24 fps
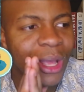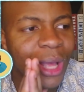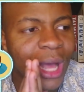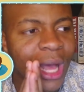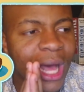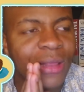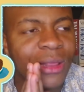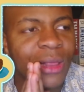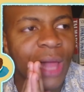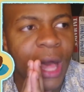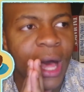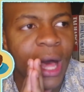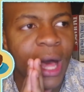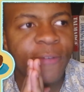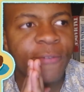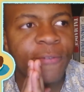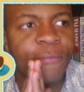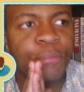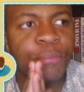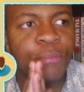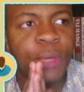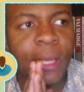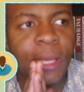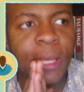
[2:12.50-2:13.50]
a lot
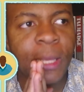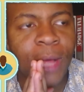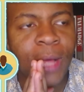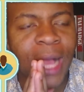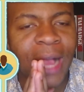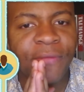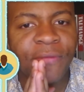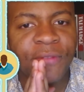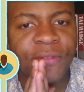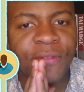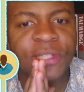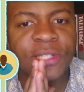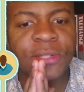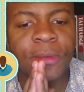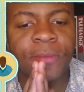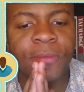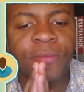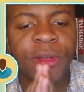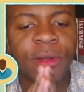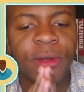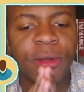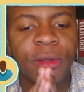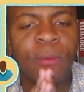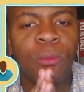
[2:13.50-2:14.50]
of people have this
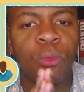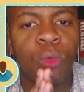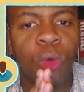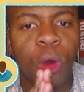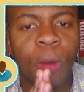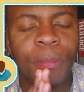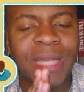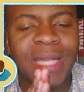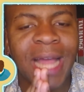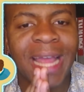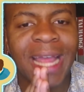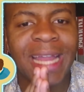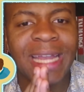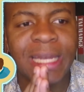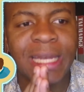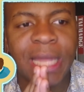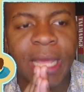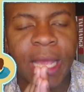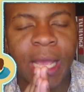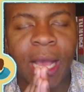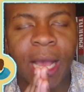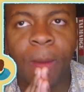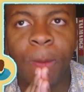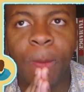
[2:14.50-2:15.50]
very warped
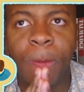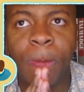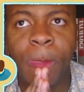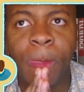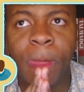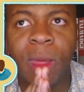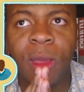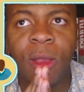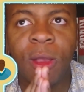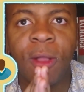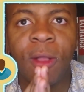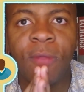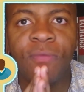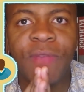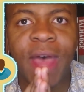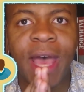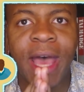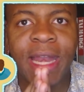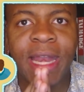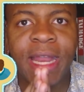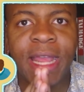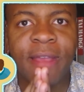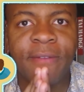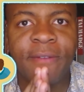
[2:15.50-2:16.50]
idea
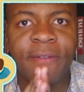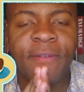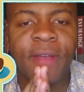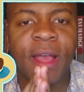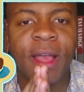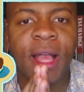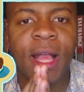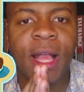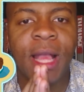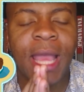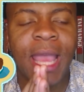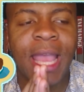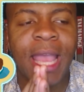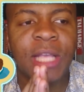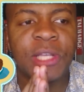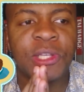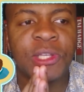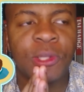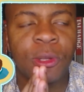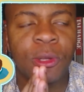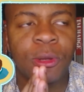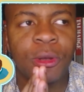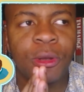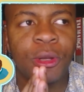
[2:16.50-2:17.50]
that if a
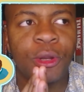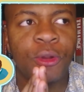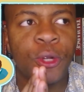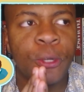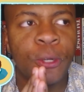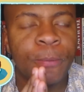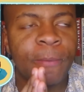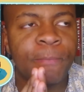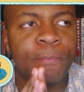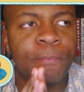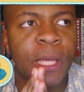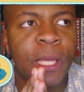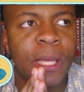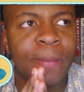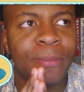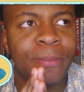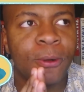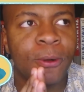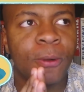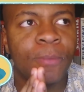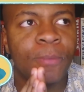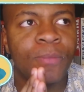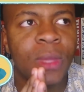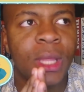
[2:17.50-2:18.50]
certain group of
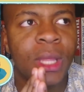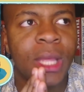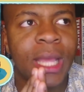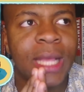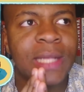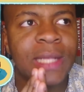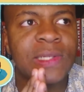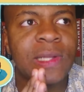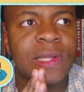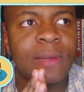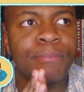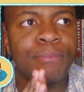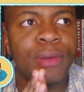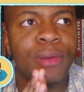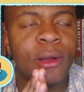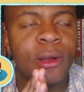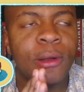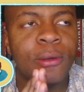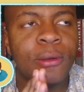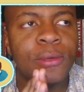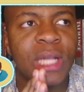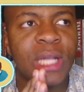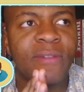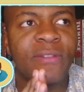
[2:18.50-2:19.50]
people is
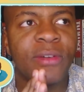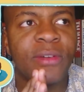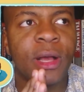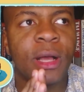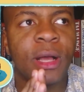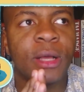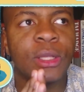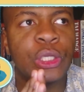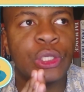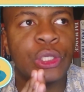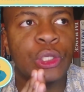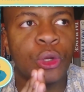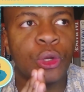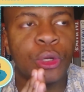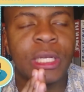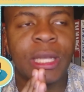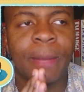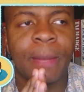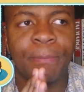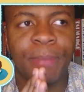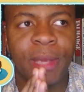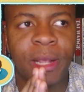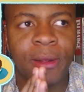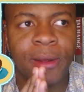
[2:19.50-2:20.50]
composed of a certain
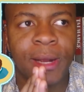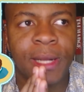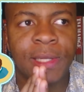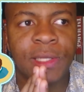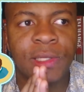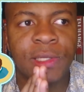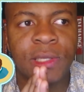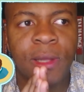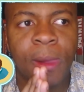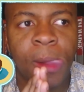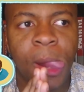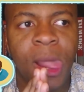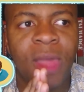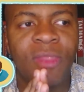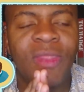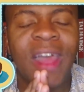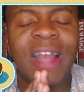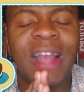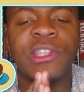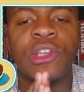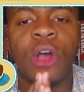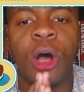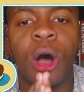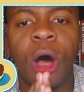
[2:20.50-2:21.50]
appearance.
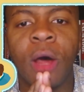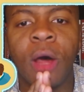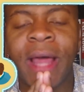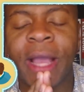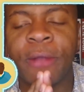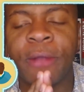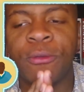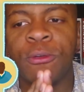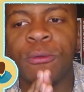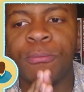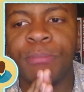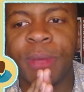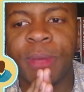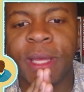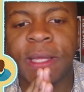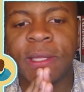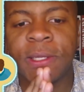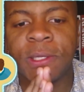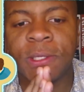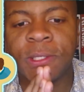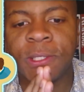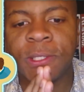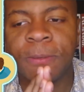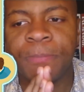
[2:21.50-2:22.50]
That's all that group
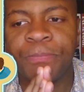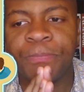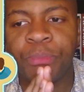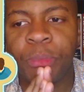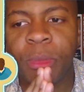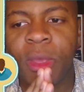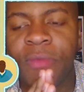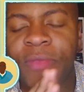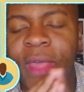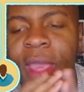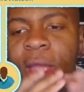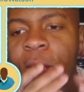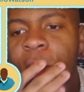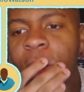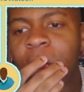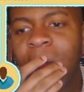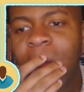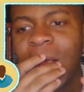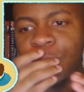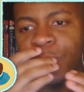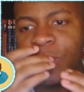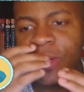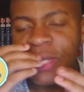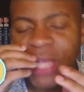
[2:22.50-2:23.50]
is. They are,
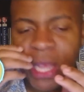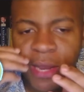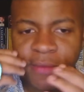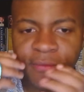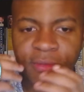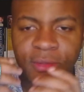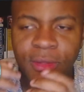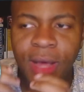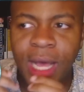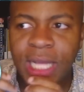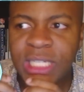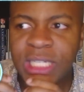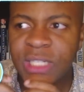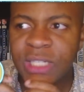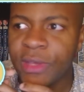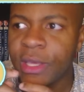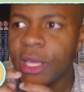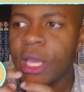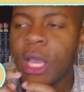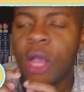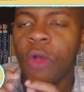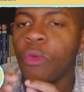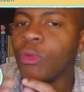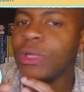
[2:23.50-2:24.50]
as we say in
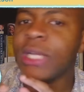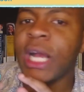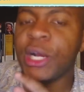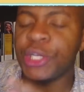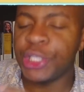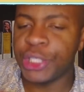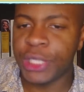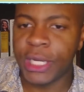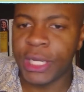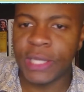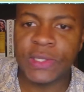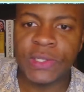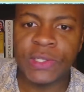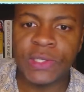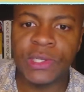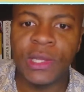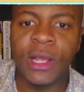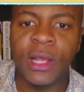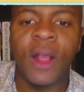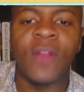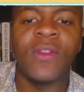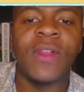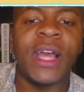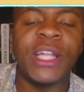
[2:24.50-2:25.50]
philosophy, reductionists.
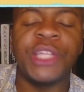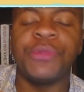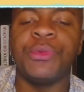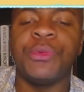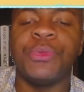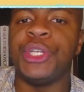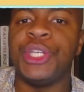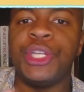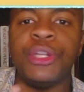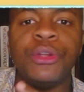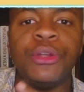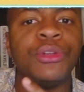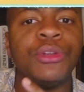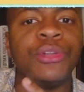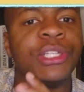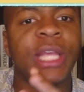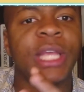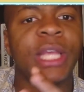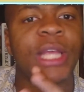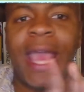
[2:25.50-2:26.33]
They like to reduce